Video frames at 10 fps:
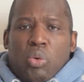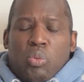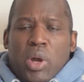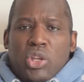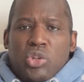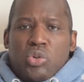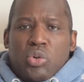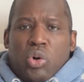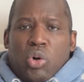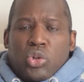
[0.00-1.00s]
when
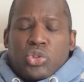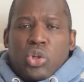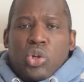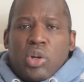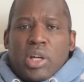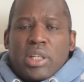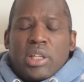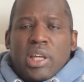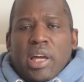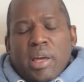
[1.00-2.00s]
you also look at it,